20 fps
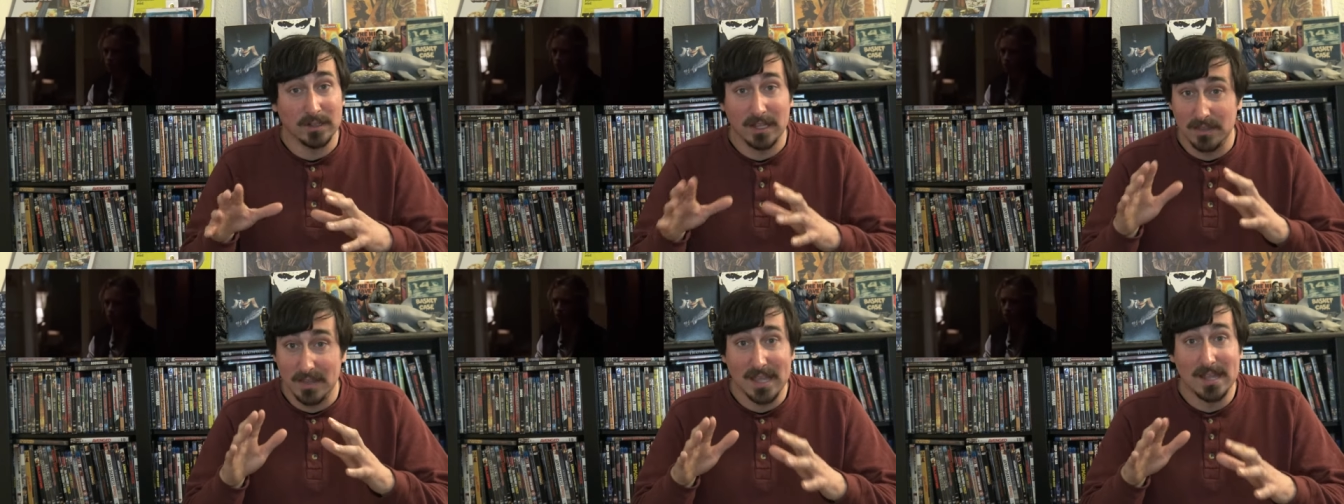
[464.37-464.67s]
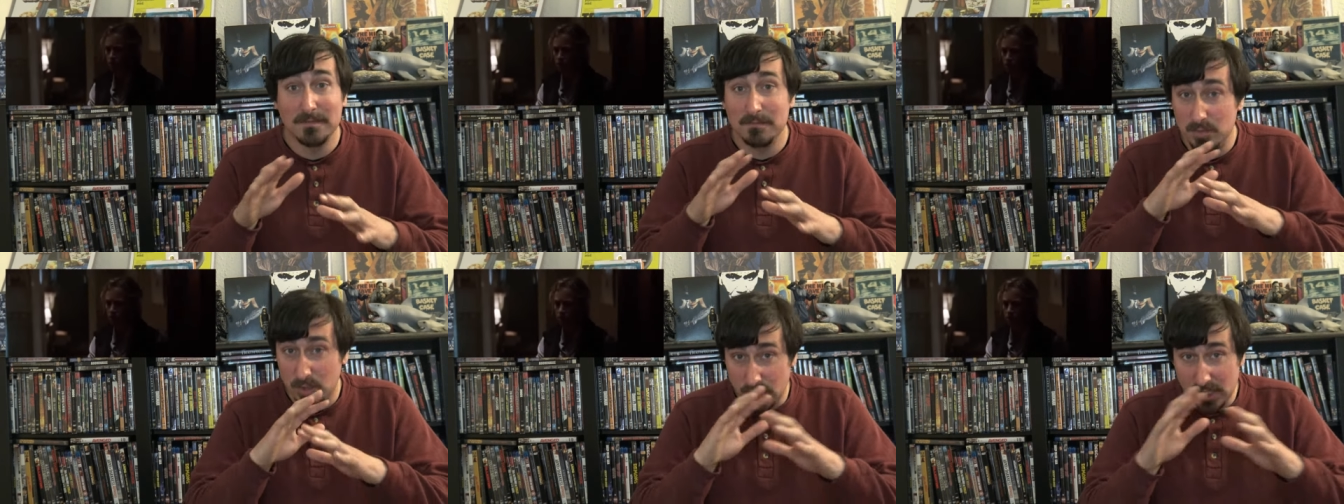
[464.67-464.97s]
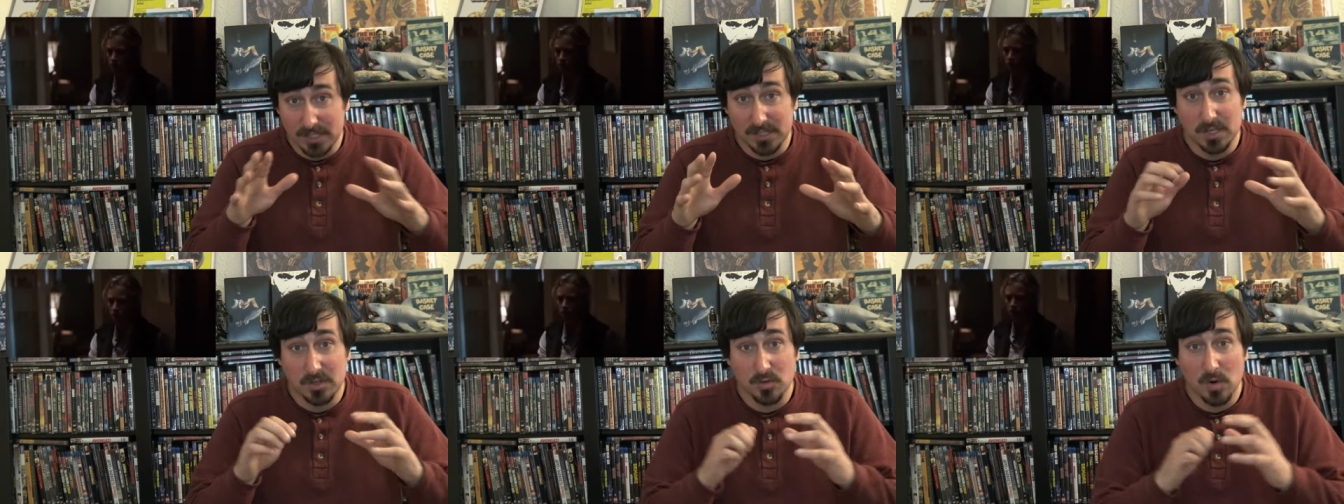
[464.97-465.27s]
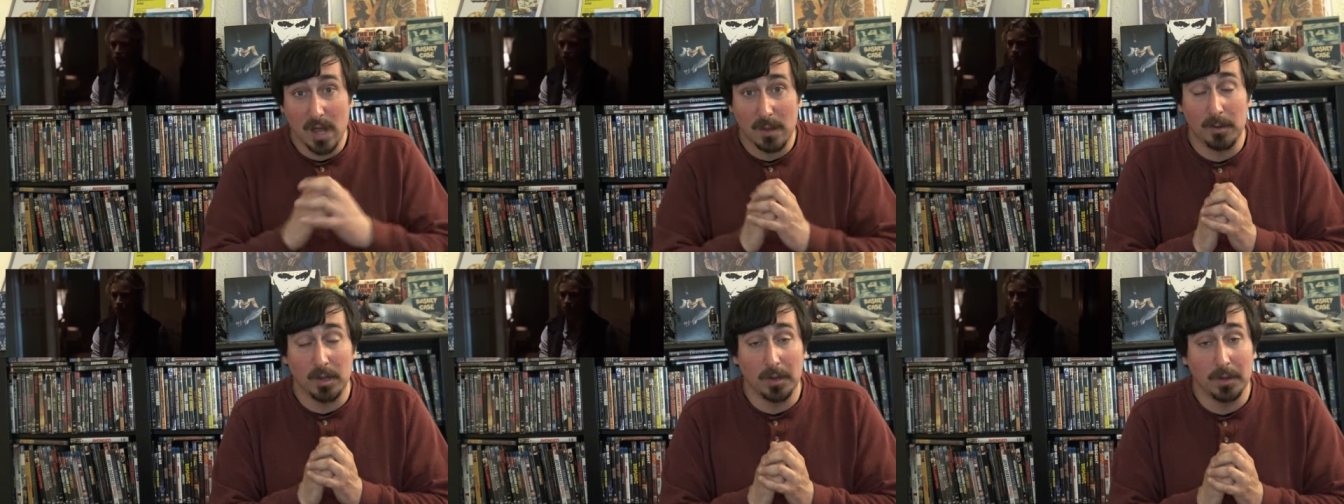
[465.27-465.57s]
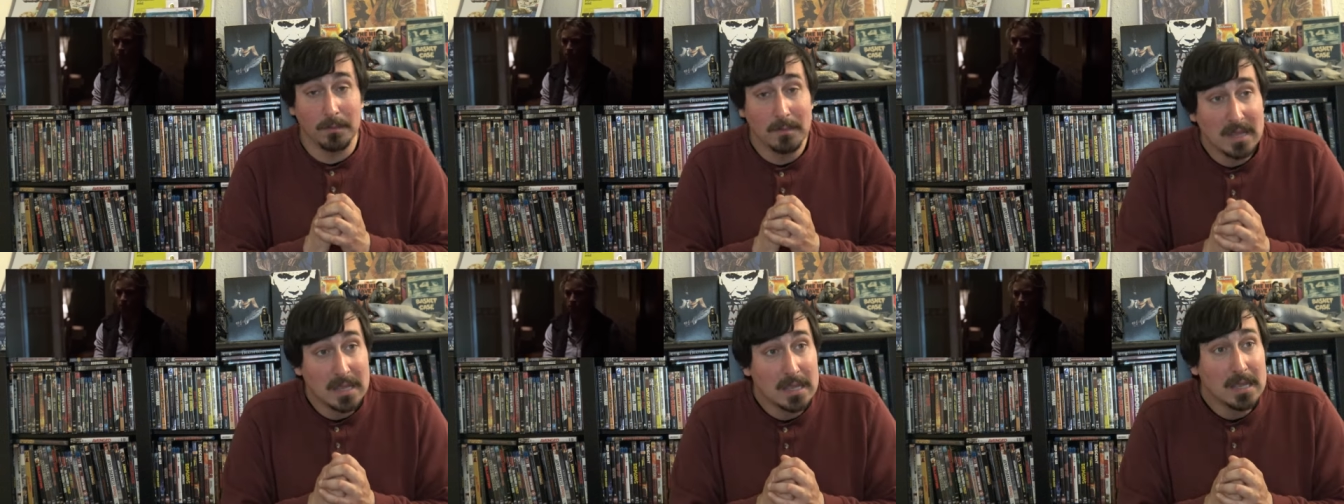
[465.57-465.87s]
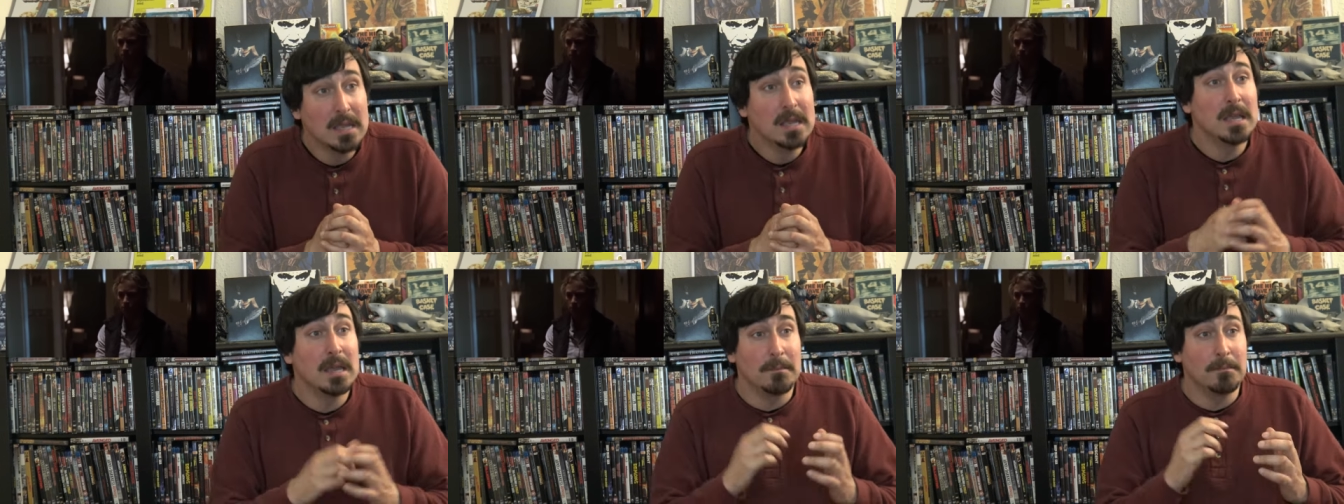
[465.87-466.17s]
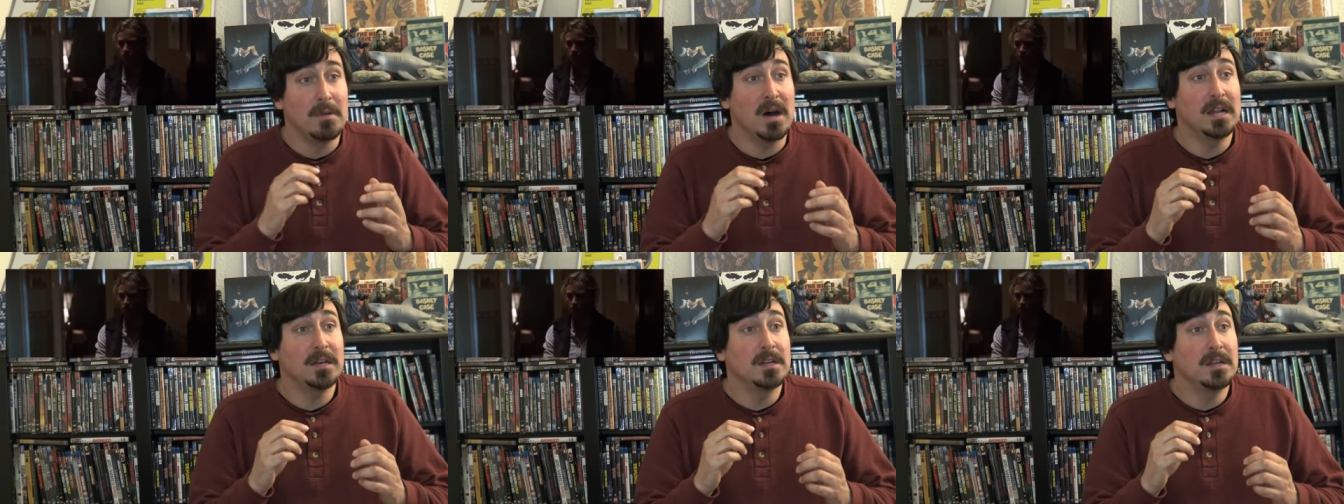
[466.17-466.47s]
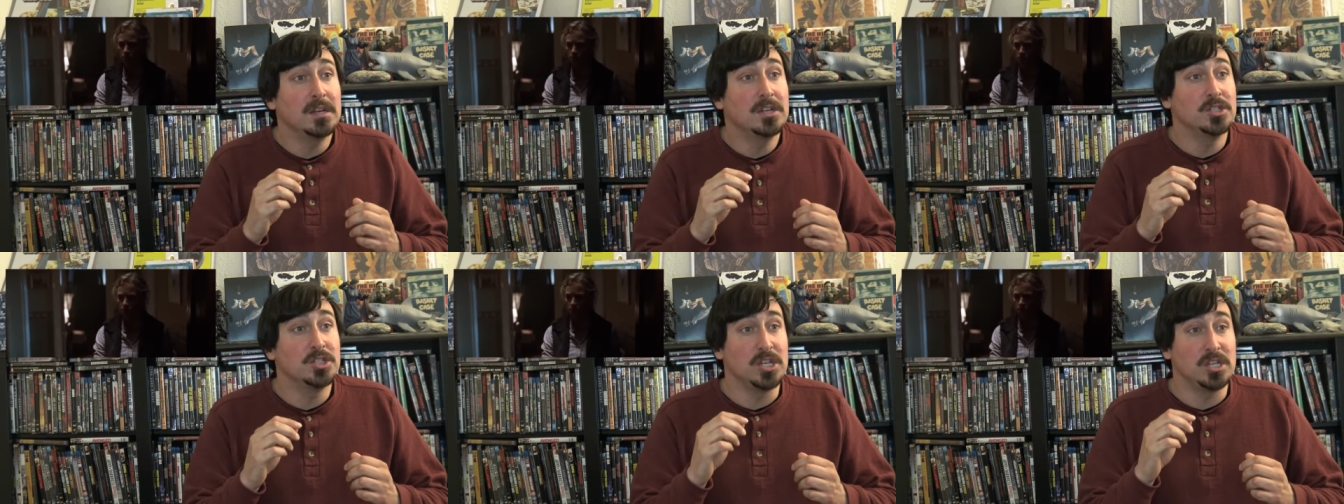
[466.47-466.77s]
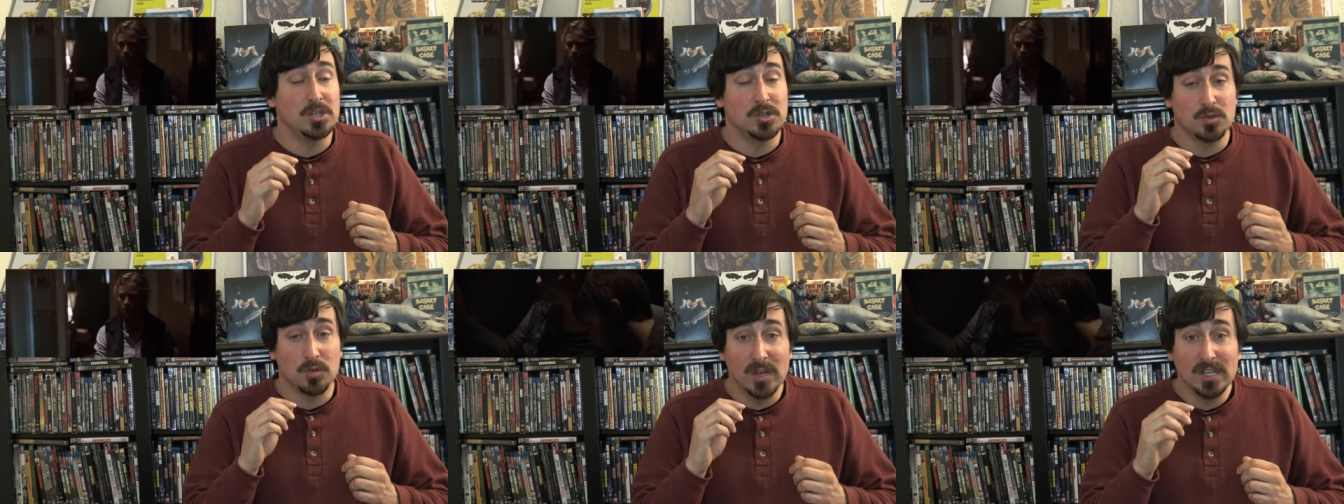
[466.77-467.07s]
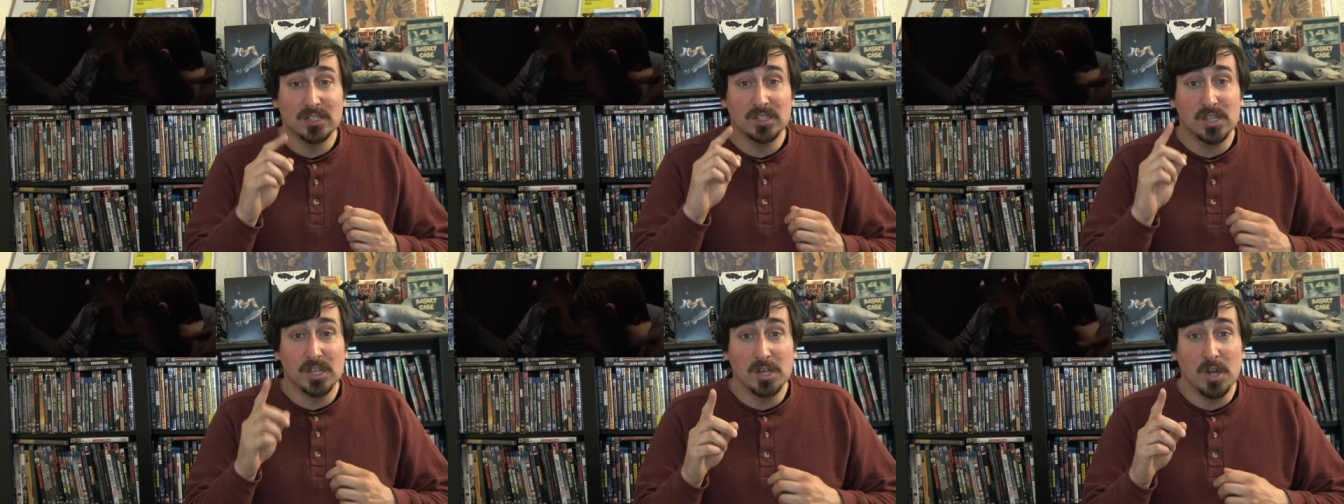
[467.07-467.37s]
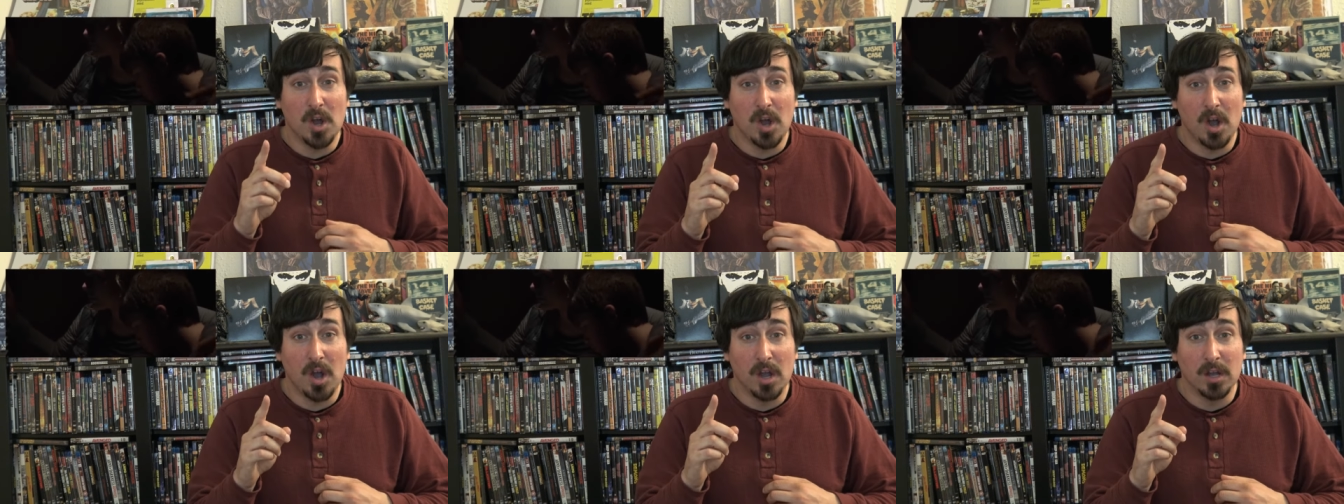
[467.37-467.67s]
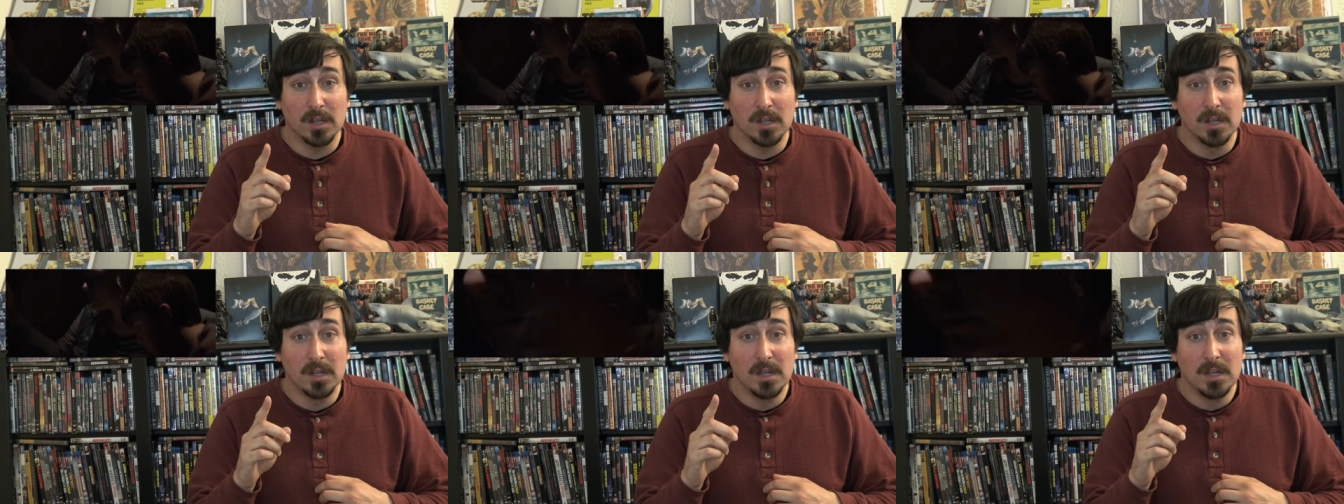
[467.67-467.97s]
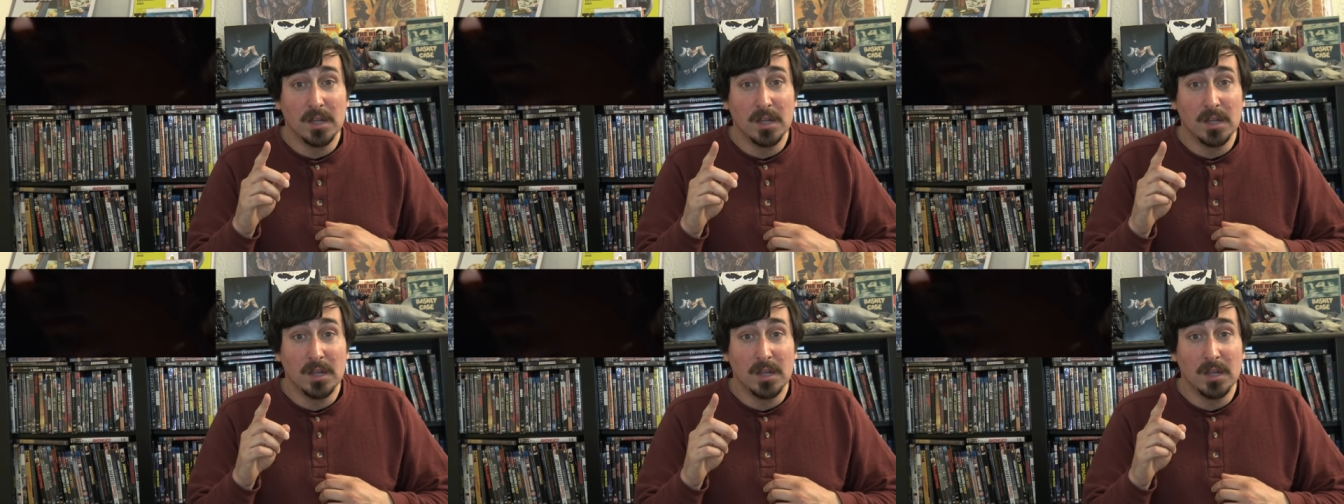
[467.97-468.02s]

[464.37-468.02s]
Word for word: and then she's in trouble. But she tricks the dog